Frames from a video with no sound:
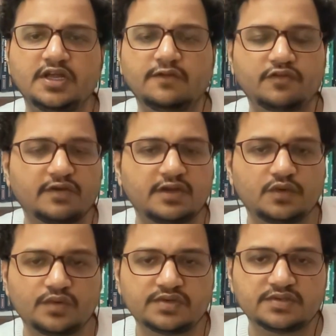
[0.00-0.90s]
If you have any
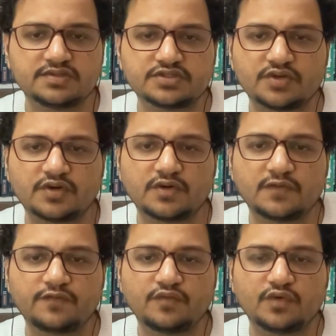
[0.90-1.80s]
questions, or
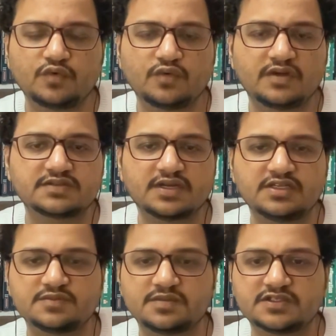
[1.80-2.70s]
if you want to ask
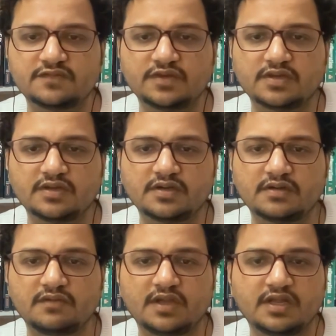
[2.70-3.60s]
any specific
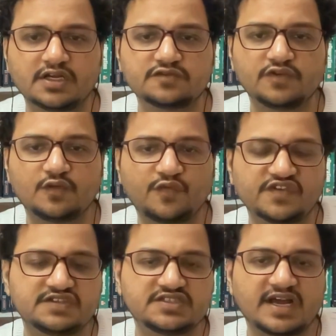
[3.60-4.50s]
areas where you're
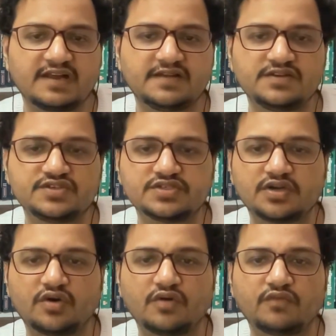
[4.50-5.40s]
facing challenge,
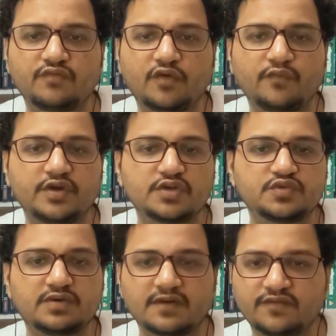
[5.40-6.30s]
or from where to
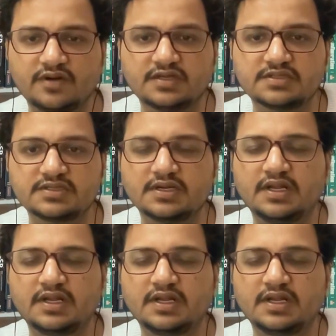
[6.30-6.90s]
refer it,